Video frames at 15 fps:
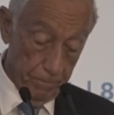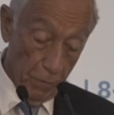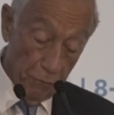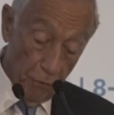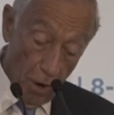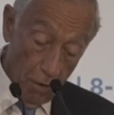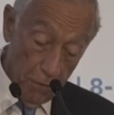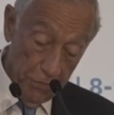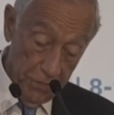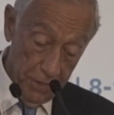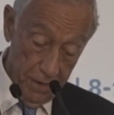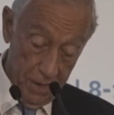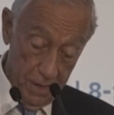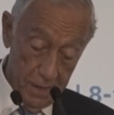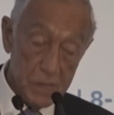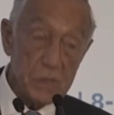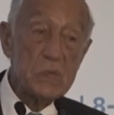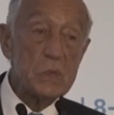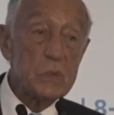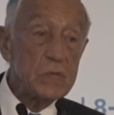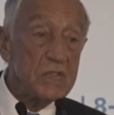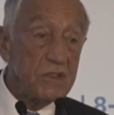Fourth,
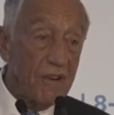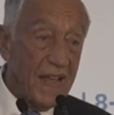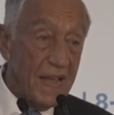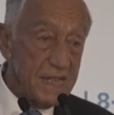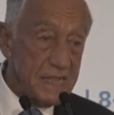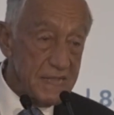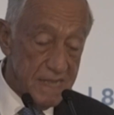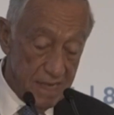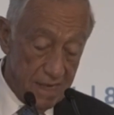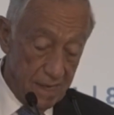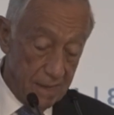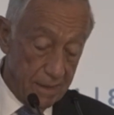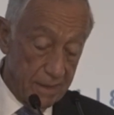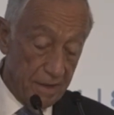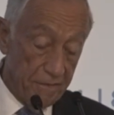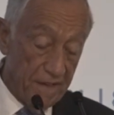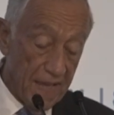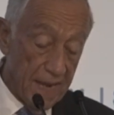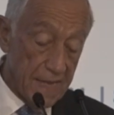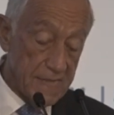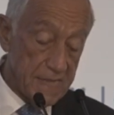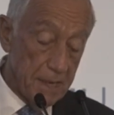to stress the
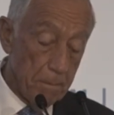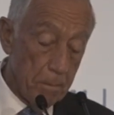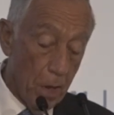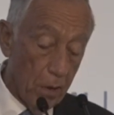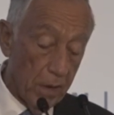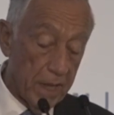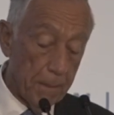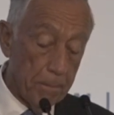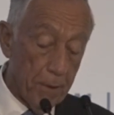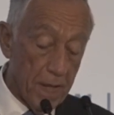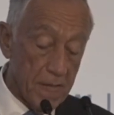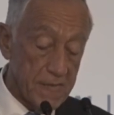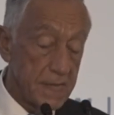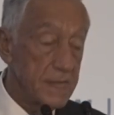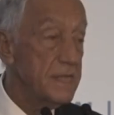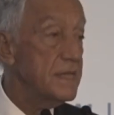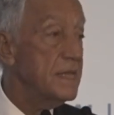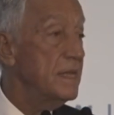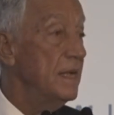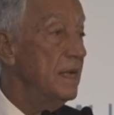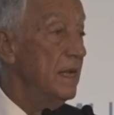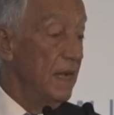very symbolic
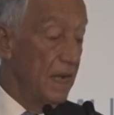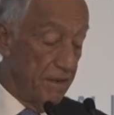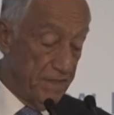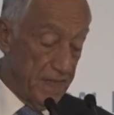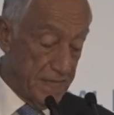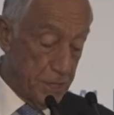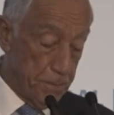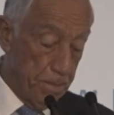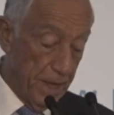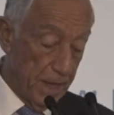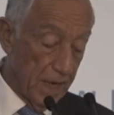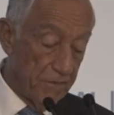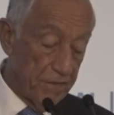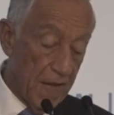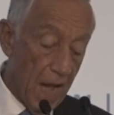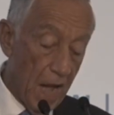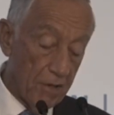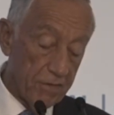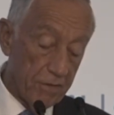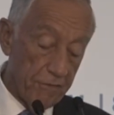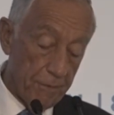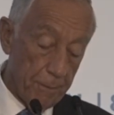presence of the Speaker of the
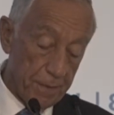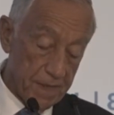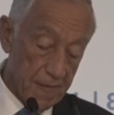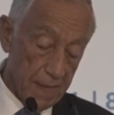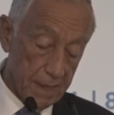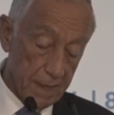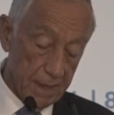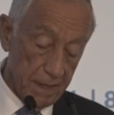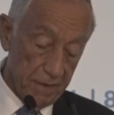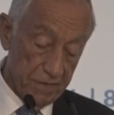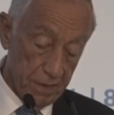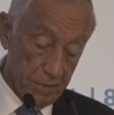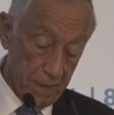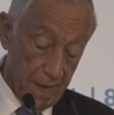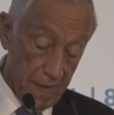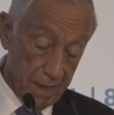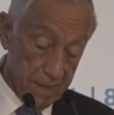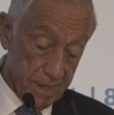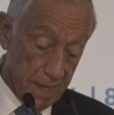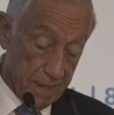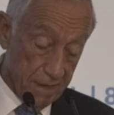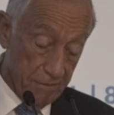House of Representatives of the United
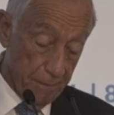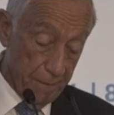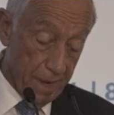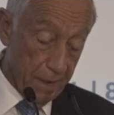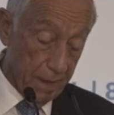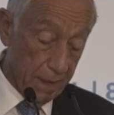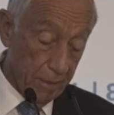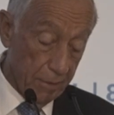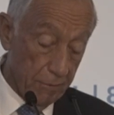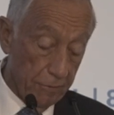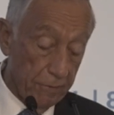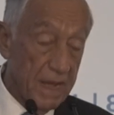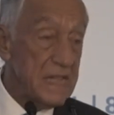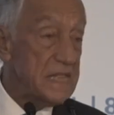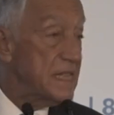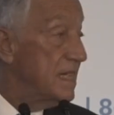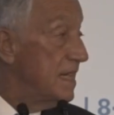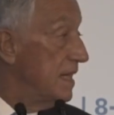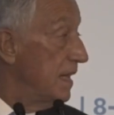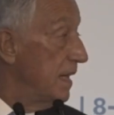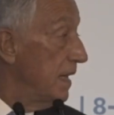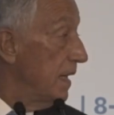States of America Congress,
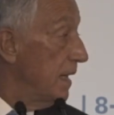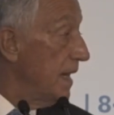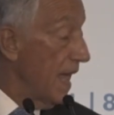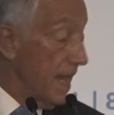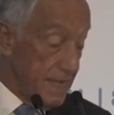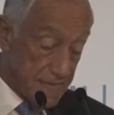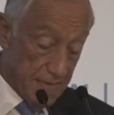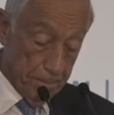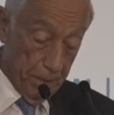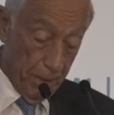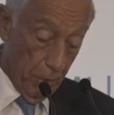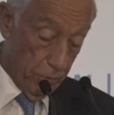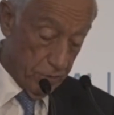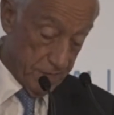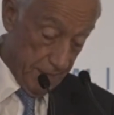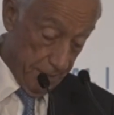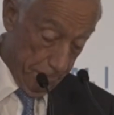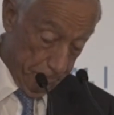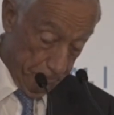Nancy Pelosi,